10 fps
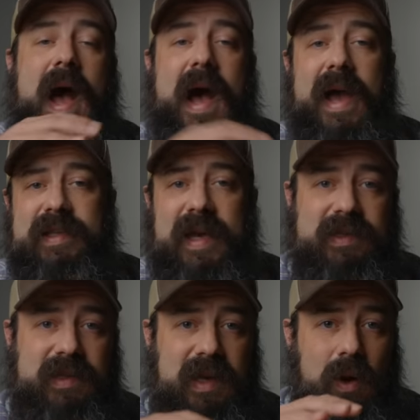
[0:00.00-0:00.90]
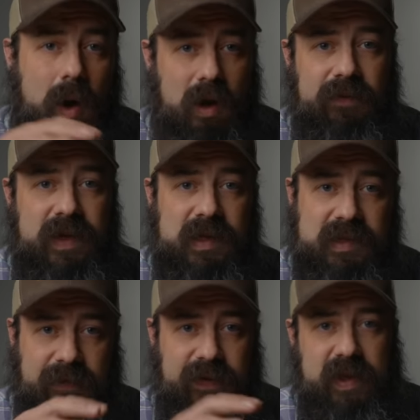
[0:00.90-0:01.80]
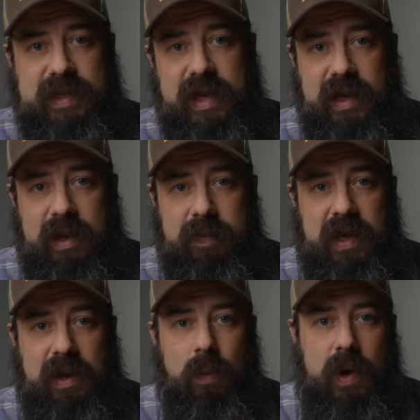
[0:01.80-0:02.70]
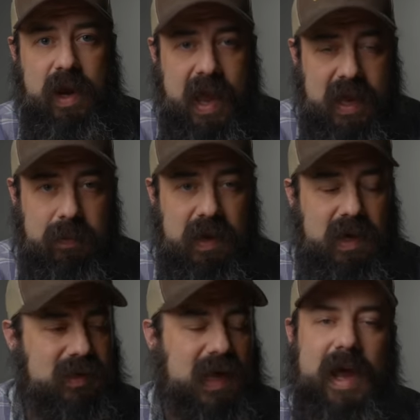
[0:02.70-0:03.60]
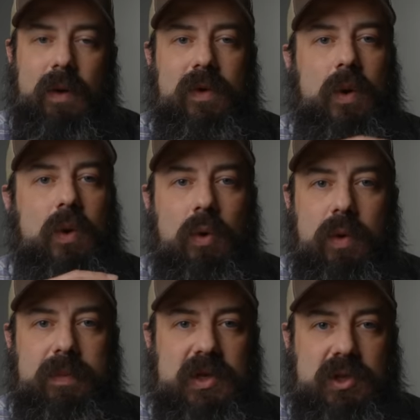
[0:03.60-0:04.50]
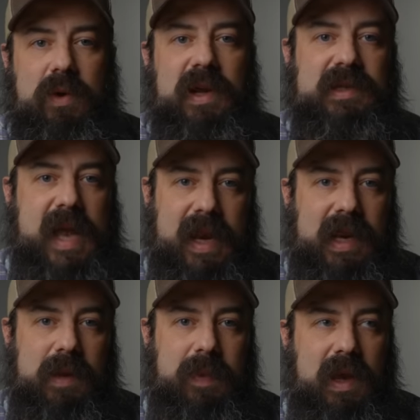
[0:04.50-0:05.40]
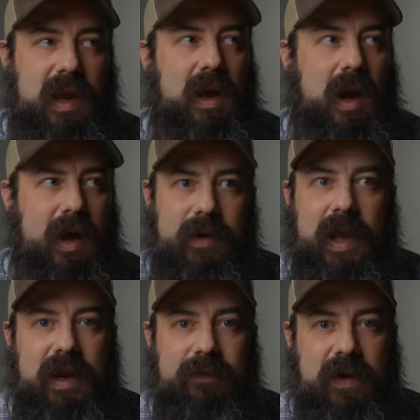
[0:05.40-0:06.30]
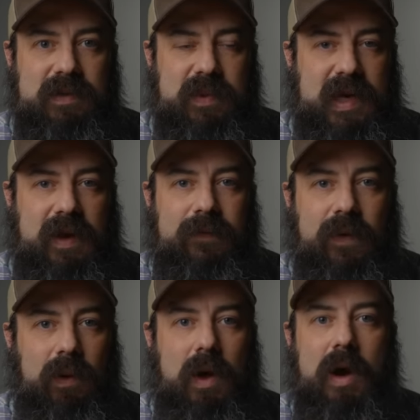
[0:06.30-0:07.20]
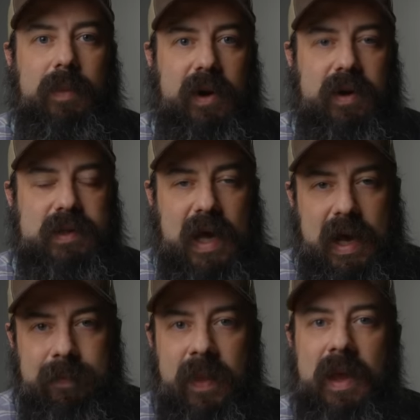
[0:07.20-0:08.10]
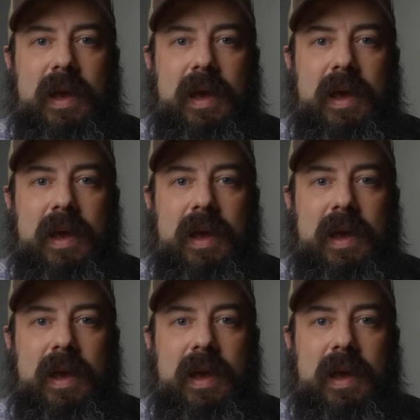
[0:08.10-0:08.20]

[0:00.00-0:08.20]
I tested all of these except for the 1080p 180 because I don't know who would be shooting 1080p 180 frames per second for a long period of time